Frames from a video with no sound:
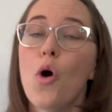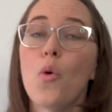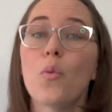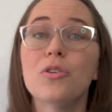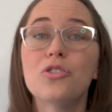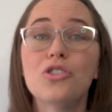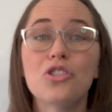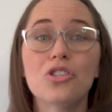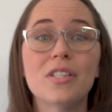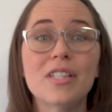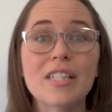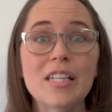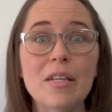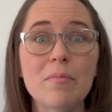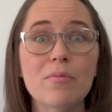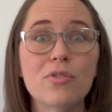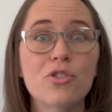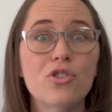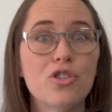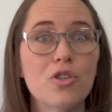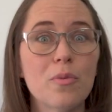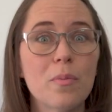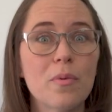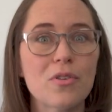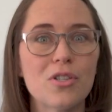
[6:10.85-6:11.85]
Which
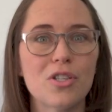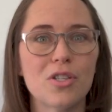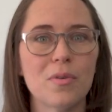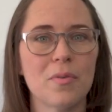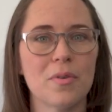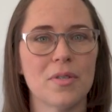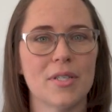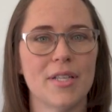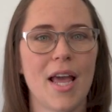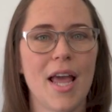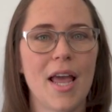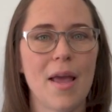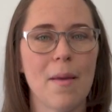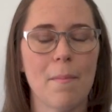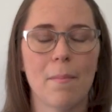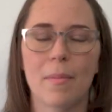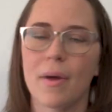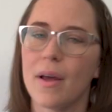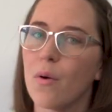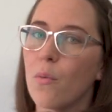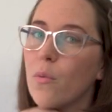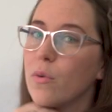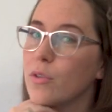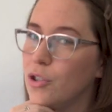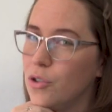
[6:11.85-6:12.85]
seems super, super tame,
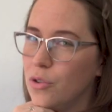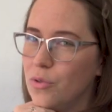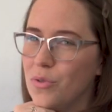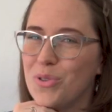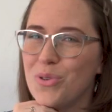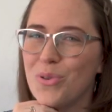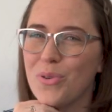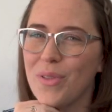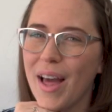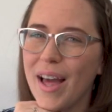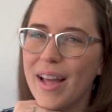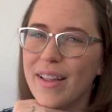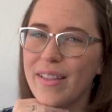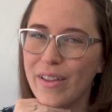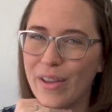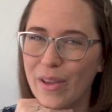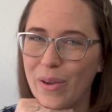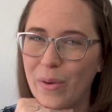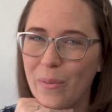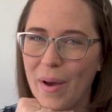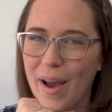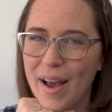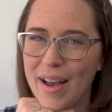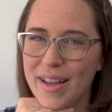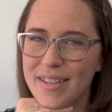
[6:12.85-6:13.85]
but would you do that in
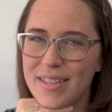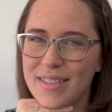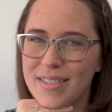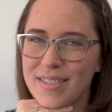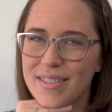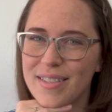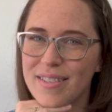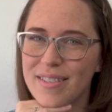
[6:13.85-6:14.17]
the US?